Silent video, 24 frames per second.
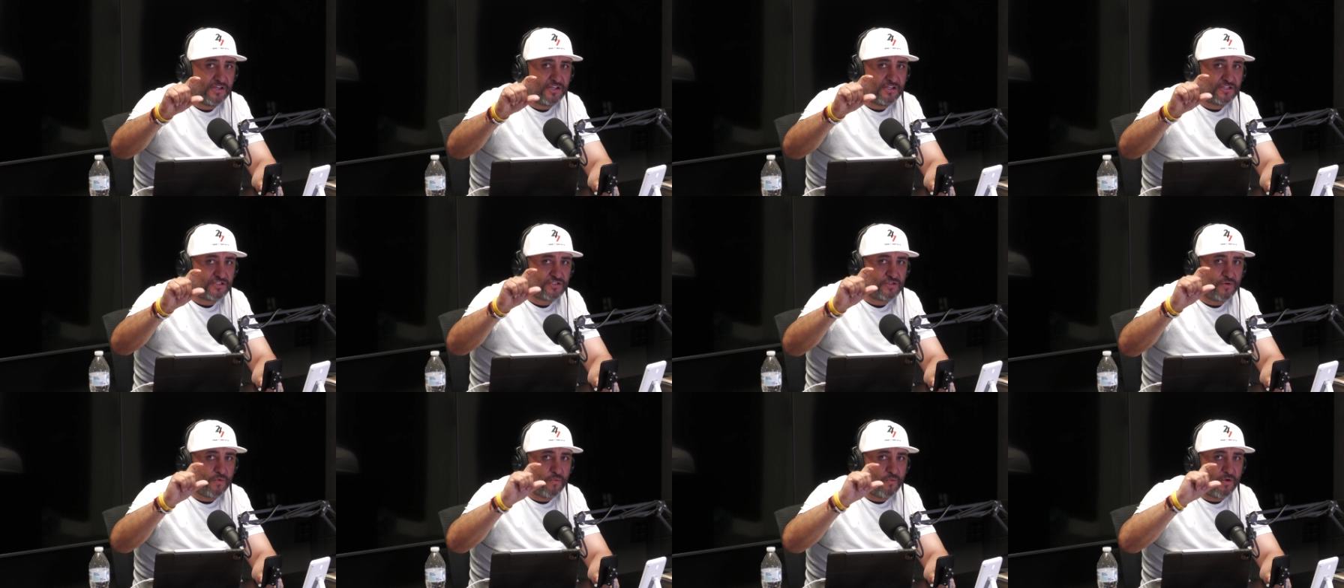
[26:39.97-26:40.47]

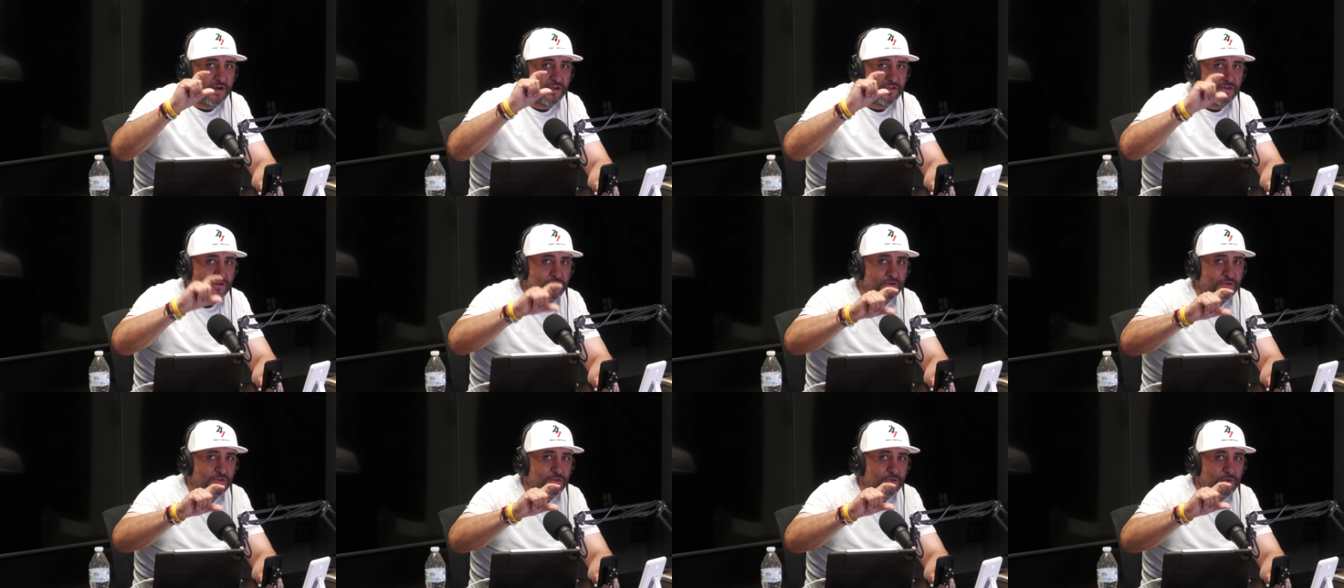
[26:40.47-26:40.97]
So what
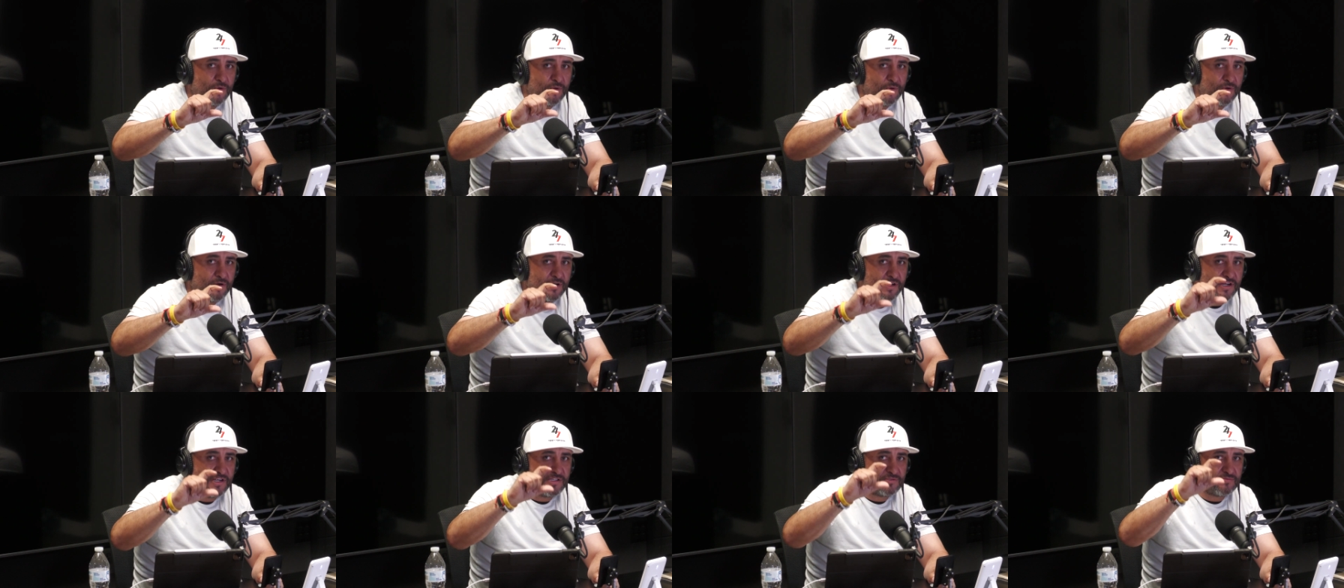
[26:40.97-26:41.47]
you do
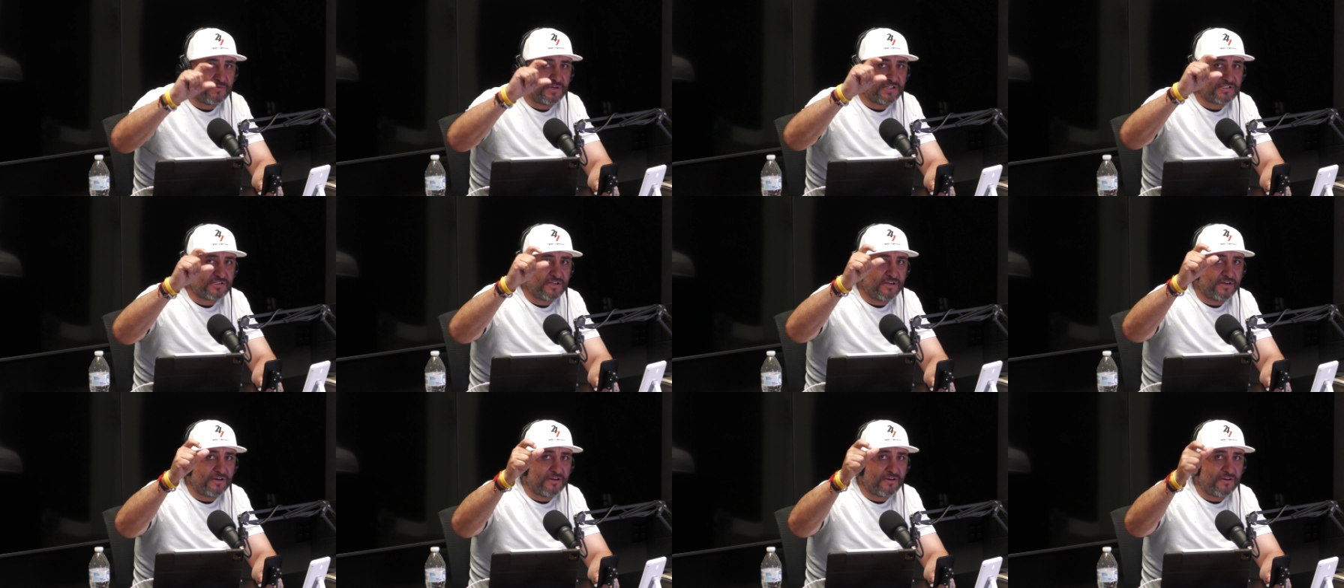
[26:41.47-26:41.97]
is what's
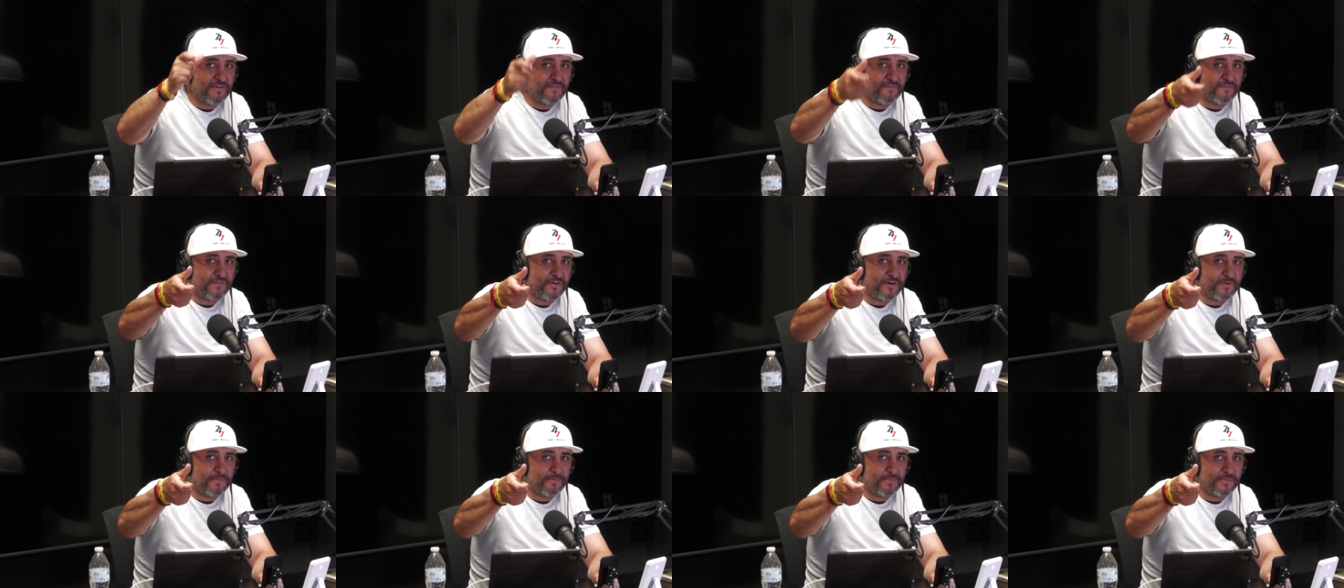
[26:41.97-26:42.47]
going to
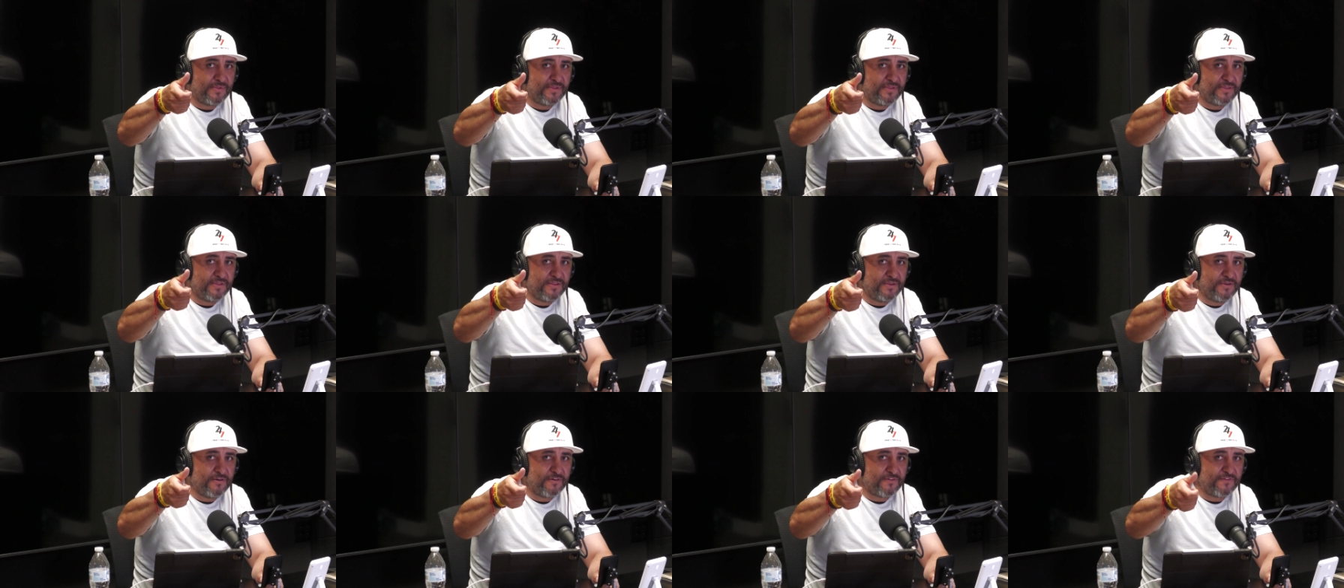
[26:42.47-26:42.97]
confirm
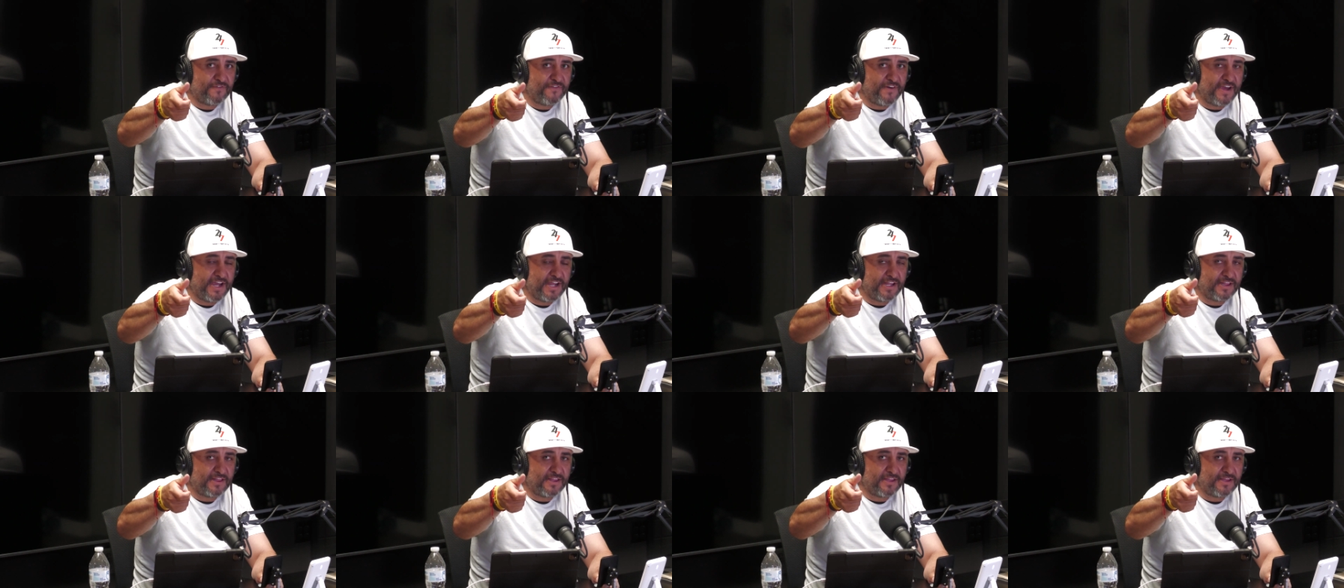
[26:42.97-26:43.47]
your
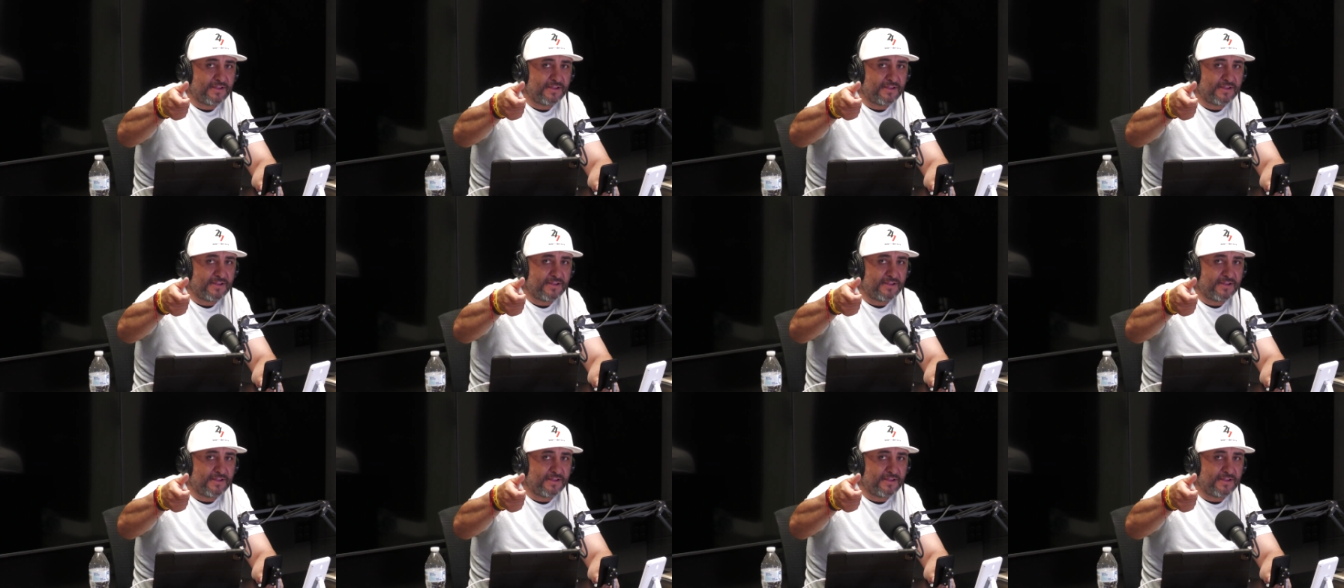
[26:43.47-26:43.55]
faith.